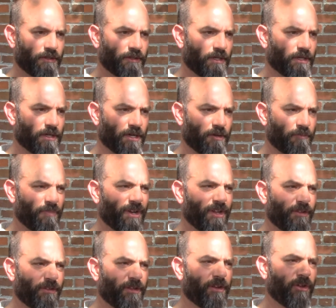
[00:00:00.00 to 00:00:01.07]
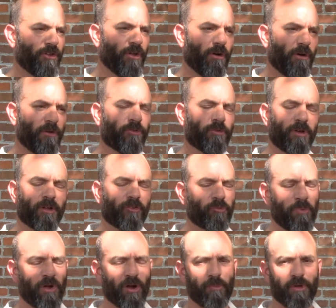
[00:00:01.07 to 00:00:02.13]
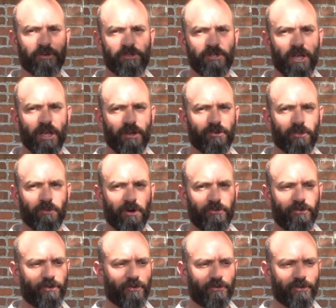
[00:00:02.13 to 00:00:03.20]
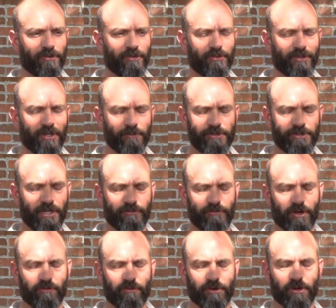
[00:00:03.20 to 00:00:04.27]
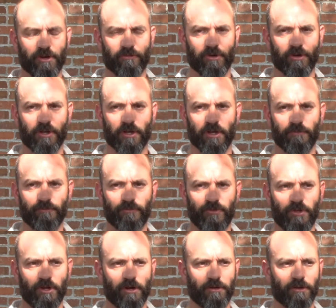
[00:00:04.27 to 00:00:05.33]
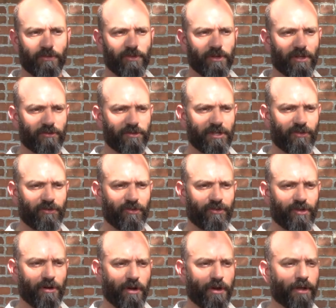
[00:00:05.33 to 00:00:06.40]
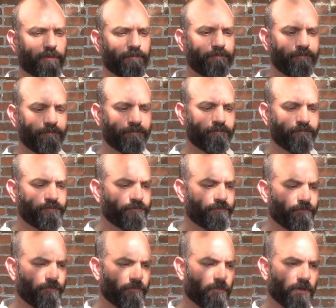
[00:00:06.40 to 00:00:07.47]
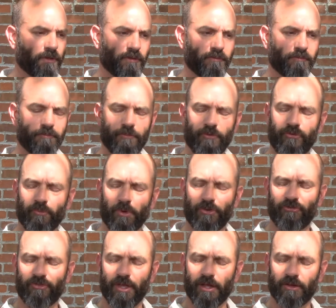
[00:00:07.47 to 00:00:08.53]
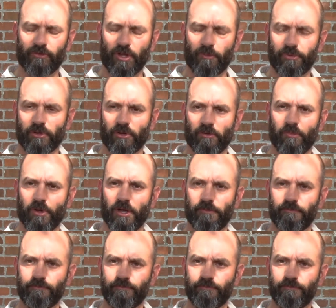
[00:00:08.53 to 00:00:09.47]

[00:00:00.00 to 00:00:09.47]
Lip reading: but you always want to experiment and change. Otherwise, you're just doing the same stuff over and over again. So I think it's necessary to switch things up a little bit.